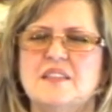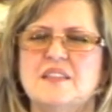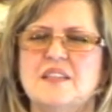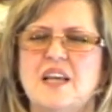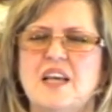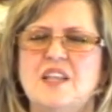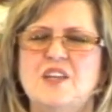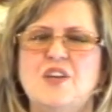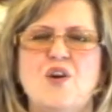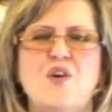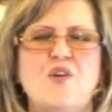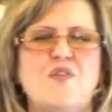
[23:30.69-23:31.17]

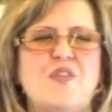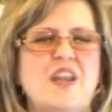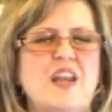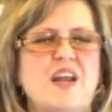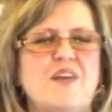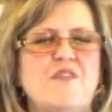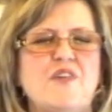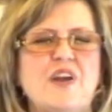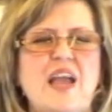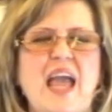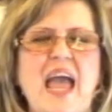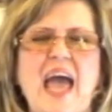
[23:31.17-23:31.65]
And know that
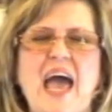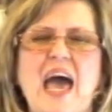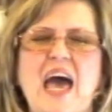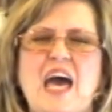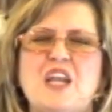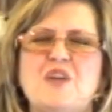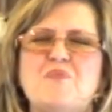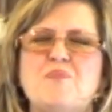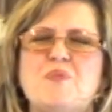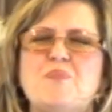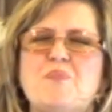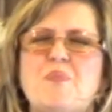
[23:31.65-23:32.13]
every
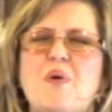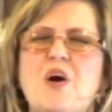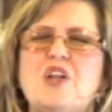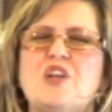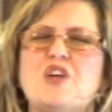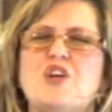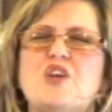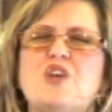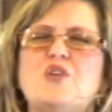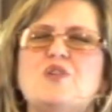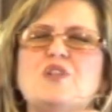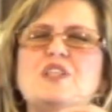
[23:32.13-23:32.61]
atom and
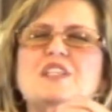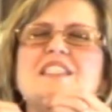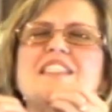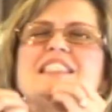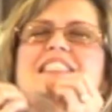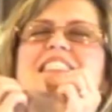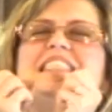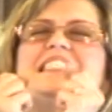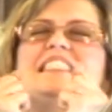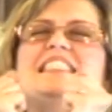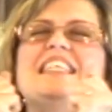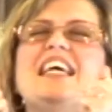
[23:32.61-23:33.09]
molecule and
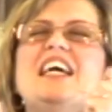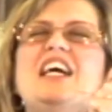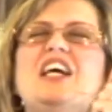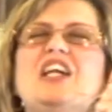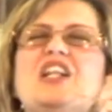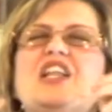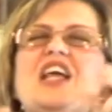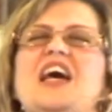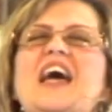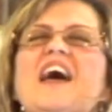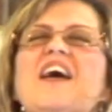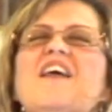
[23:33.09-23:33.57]

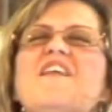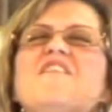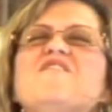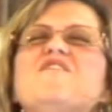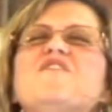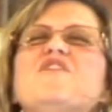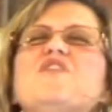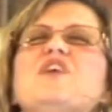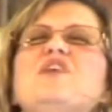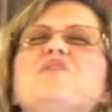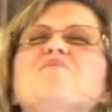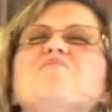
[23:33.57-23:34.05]
cell,
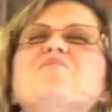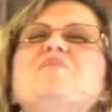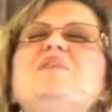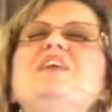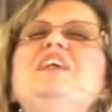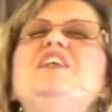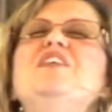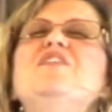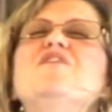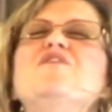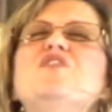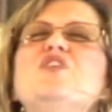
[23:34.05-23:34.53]
every
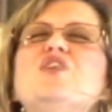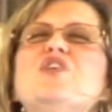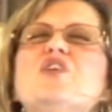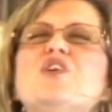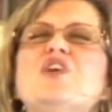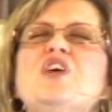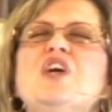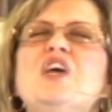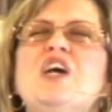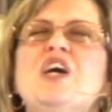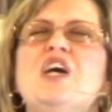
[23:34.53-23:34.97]
bit of your